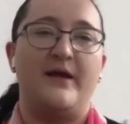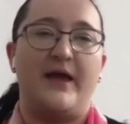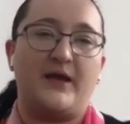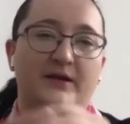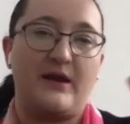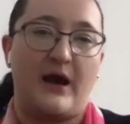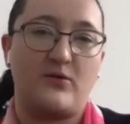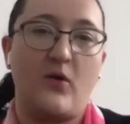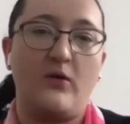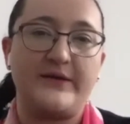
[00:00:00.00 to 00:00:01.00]
And our
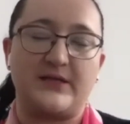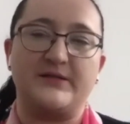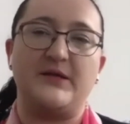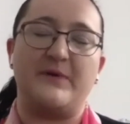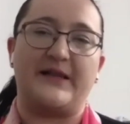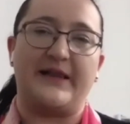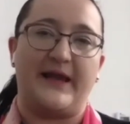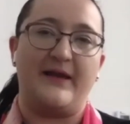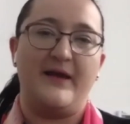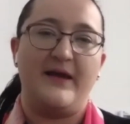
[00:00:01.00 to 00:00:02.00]
goal is ultimately,
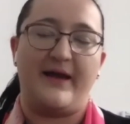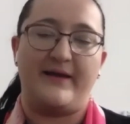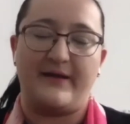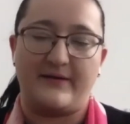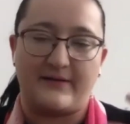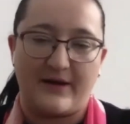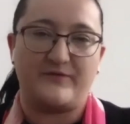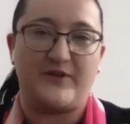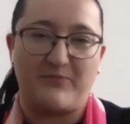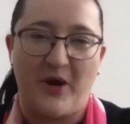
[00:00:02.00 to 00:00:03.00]
and kind of
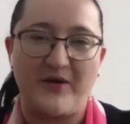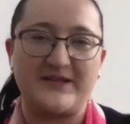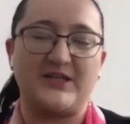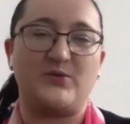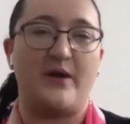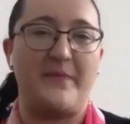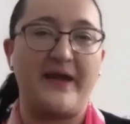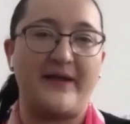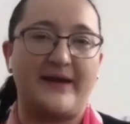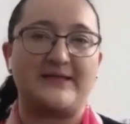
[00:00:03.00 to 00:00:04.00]
the progress that we are
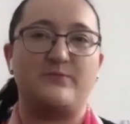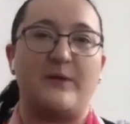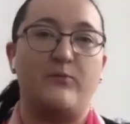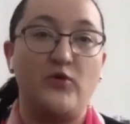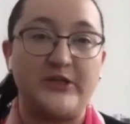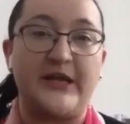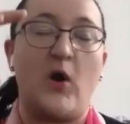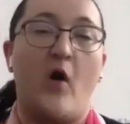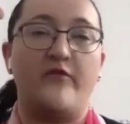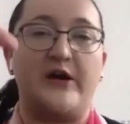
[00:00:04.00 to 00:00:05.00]
making is by putting
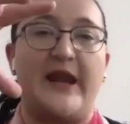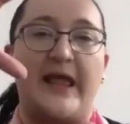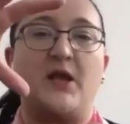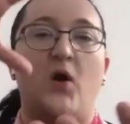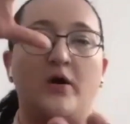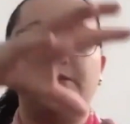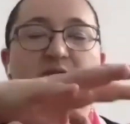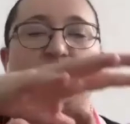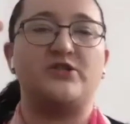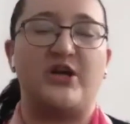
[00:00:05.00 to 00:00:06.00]
overlaying on that
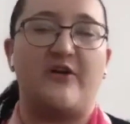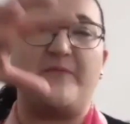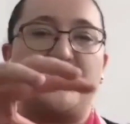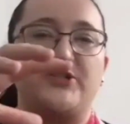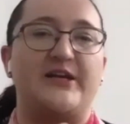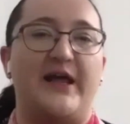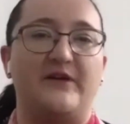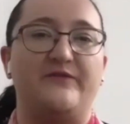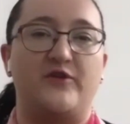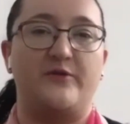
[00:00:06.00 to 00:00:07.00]
knowledge of patient level
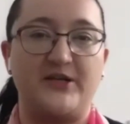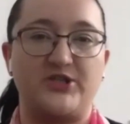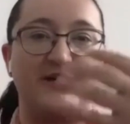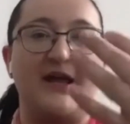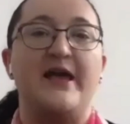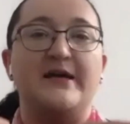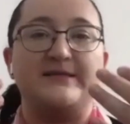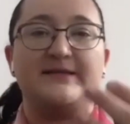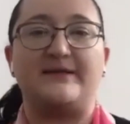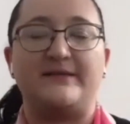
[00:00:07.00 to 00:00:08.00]
information
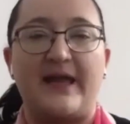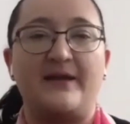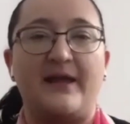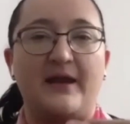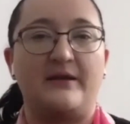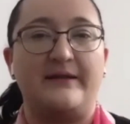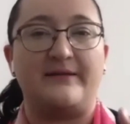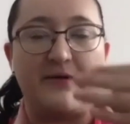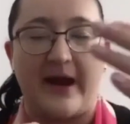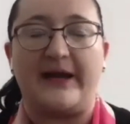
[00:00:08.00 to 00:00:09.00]
that then can
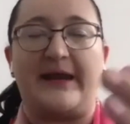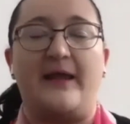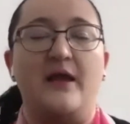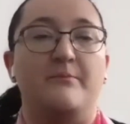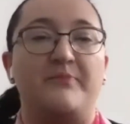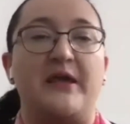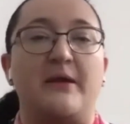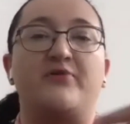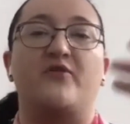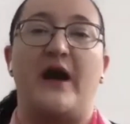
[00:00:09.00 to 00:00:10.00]
directly be
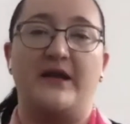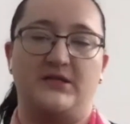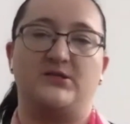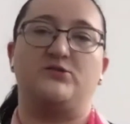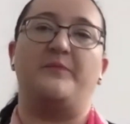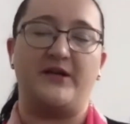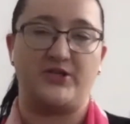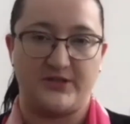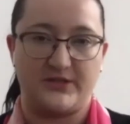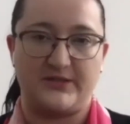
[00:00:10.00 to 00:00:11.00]
provided to
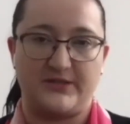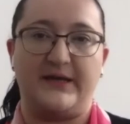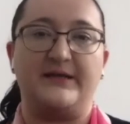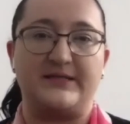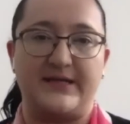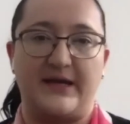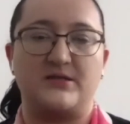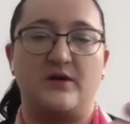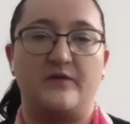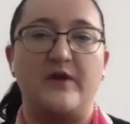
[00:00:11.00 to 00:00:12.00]
patients in the sense of,